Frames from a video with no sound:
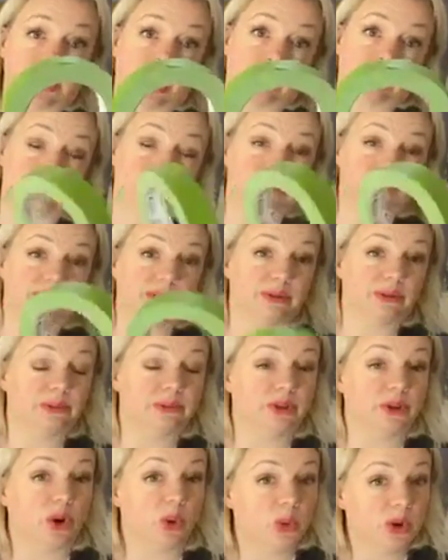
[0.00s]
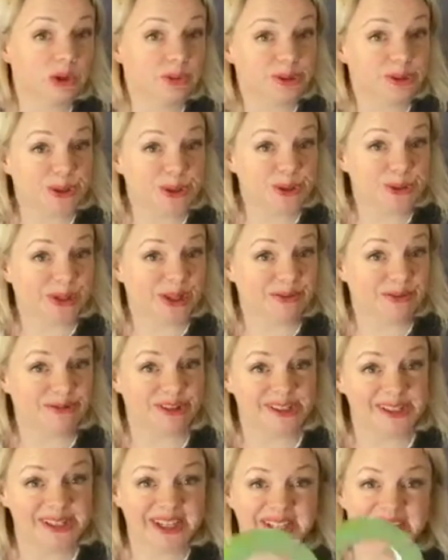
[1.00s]
tape. I forgot what it was called then
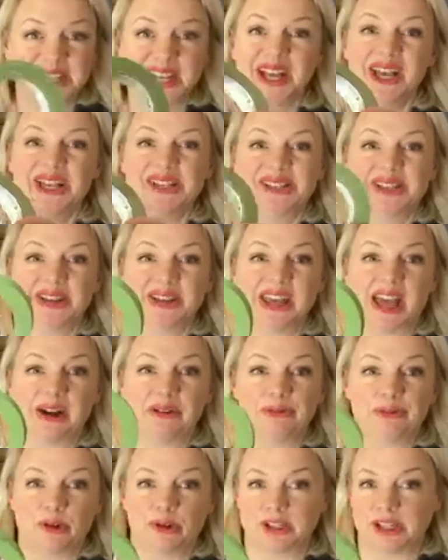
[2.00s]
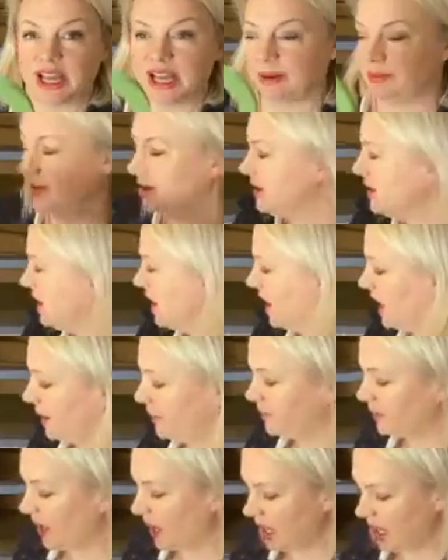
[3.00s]
for a second. So yeah, frog tape.
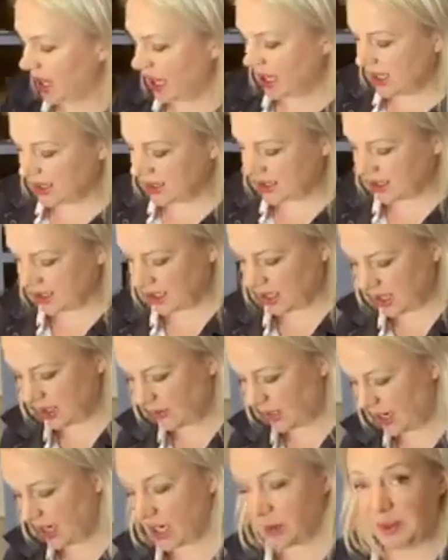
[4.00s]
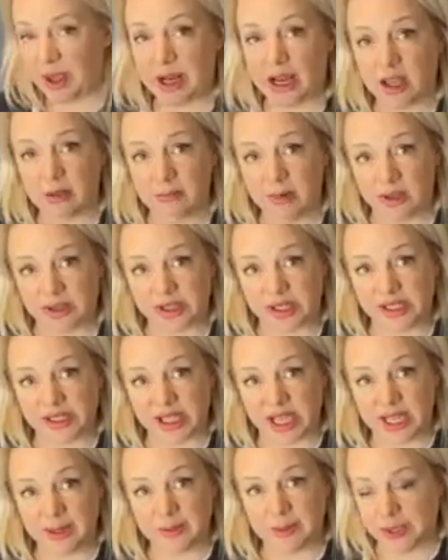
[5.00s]
It's a little bit like masking
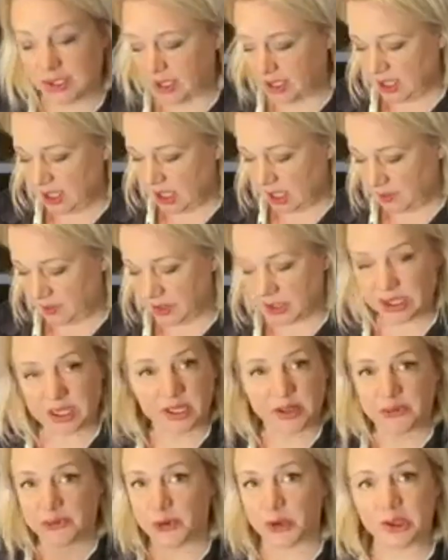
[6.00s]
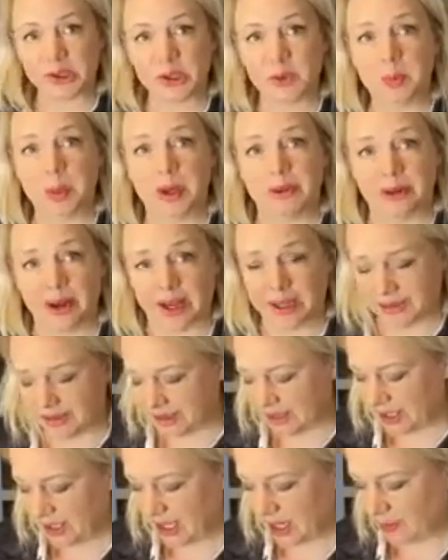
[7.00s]
tape, but far superior.
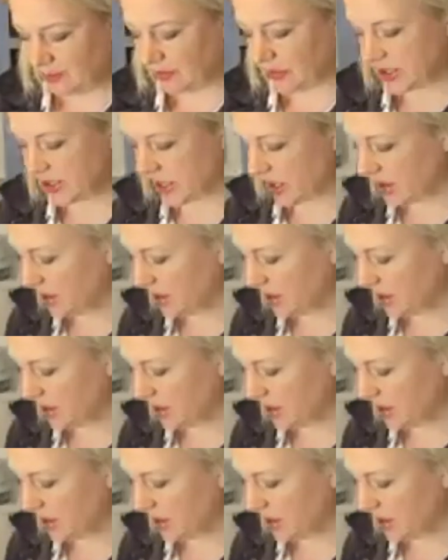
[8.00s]
So